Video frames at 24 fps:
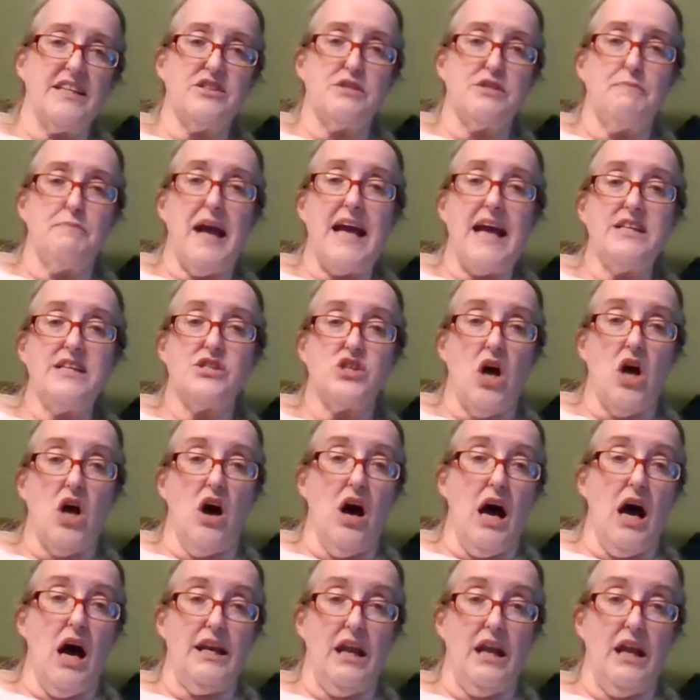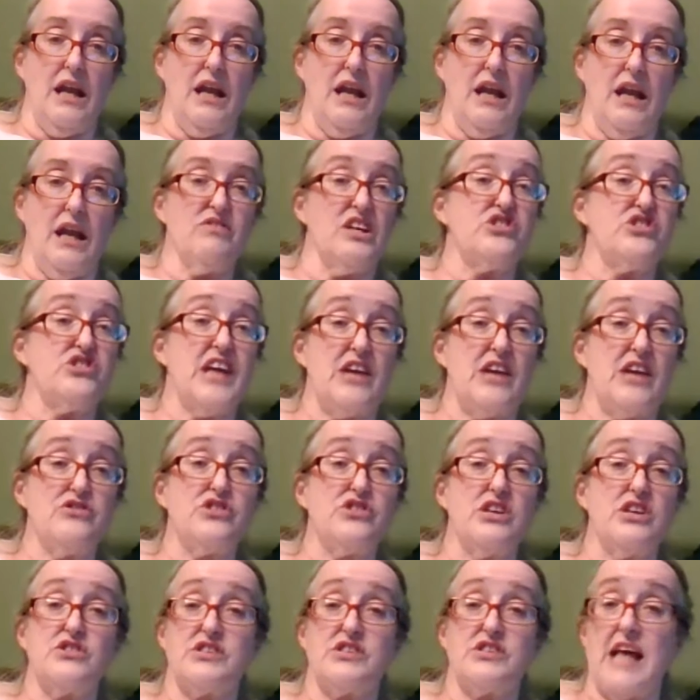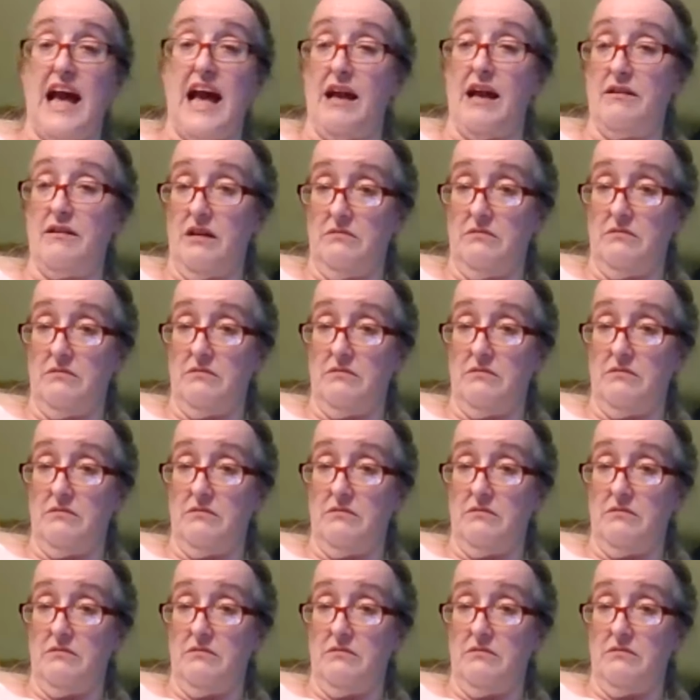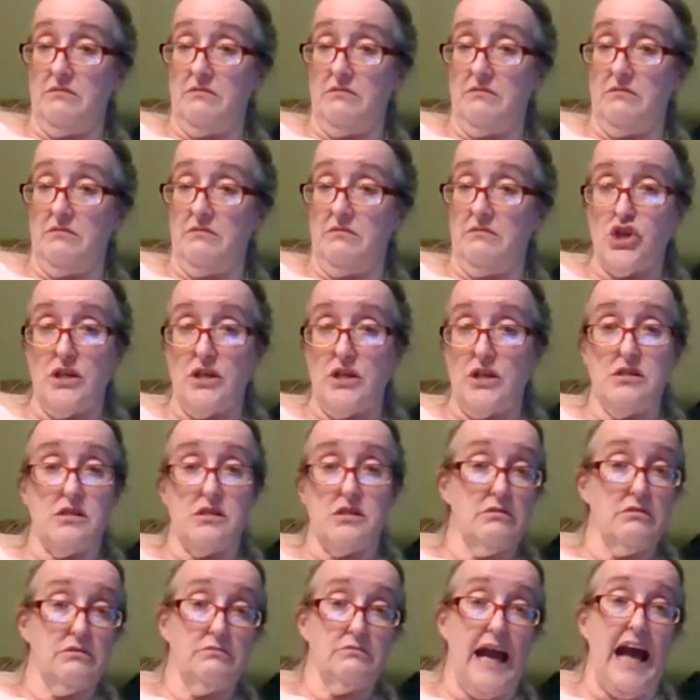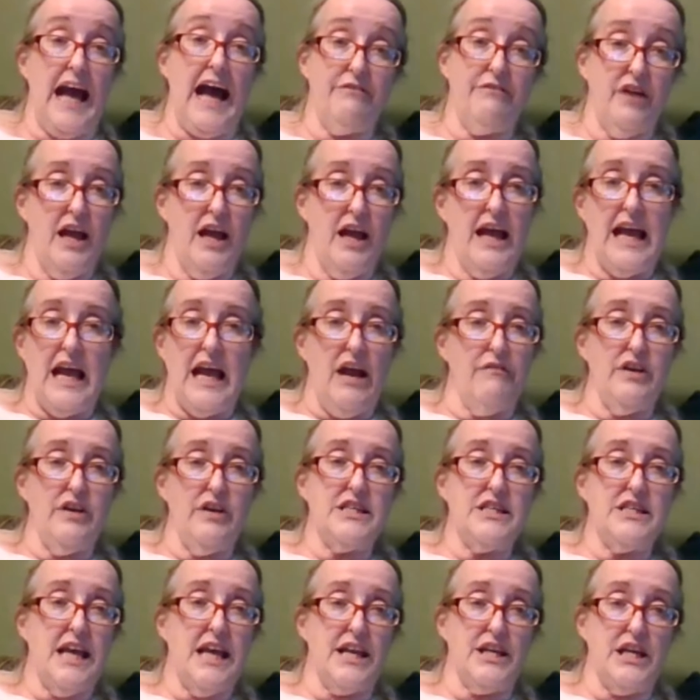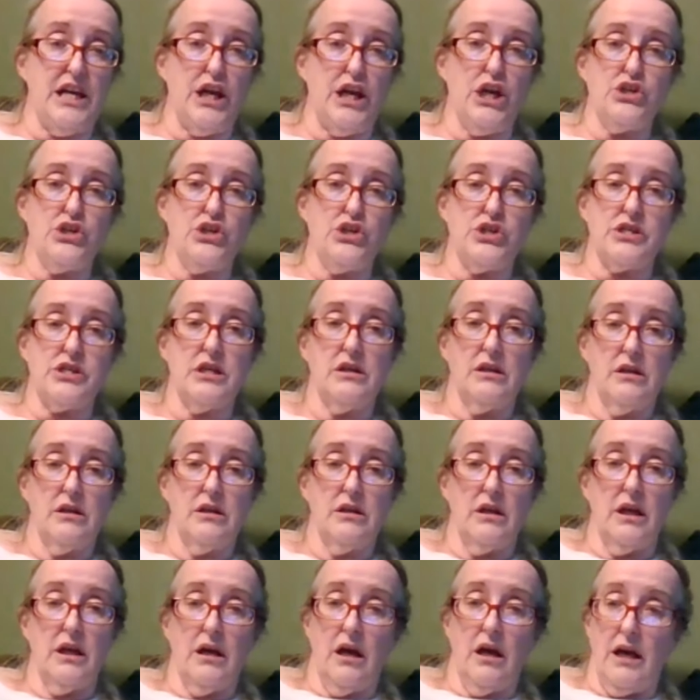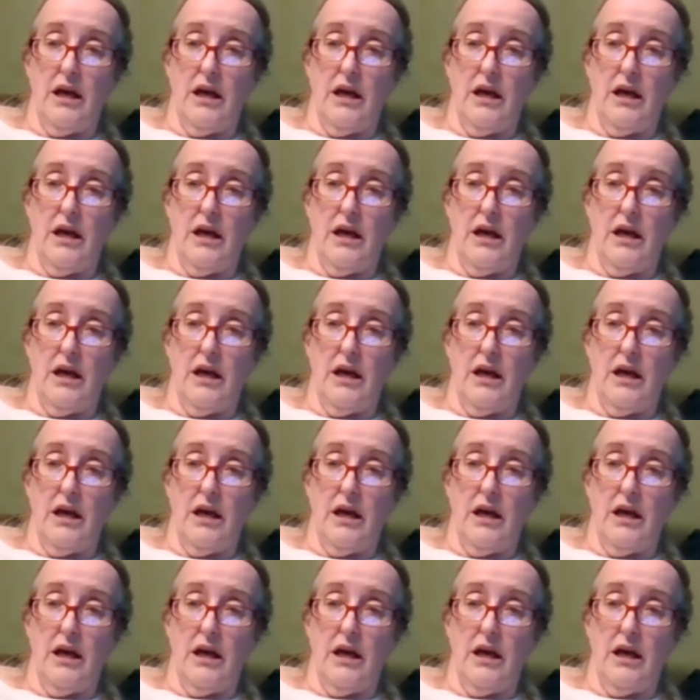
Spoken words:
That's based on the census that all nations have every 10 years,